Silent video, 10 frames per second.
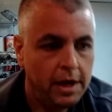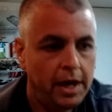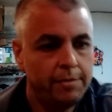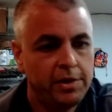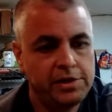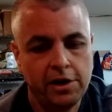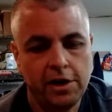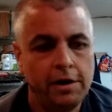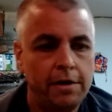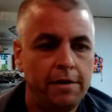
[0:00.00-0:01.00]
These
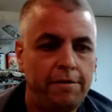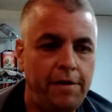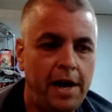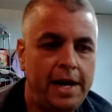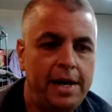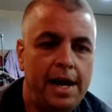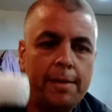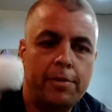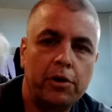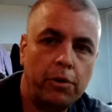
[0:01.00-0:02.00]
are fine
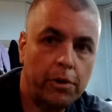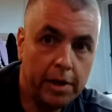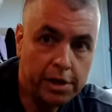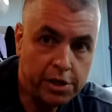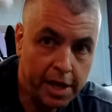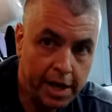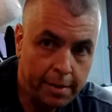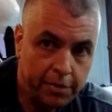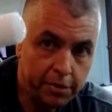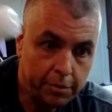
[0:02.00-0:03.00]
nap or 1/4 inch
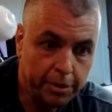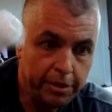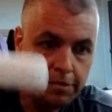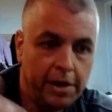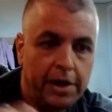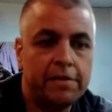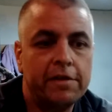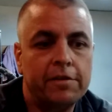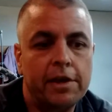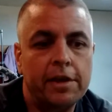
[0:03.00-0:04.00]
nap, so they're really fine. It
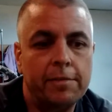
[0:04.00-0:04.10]
says right on the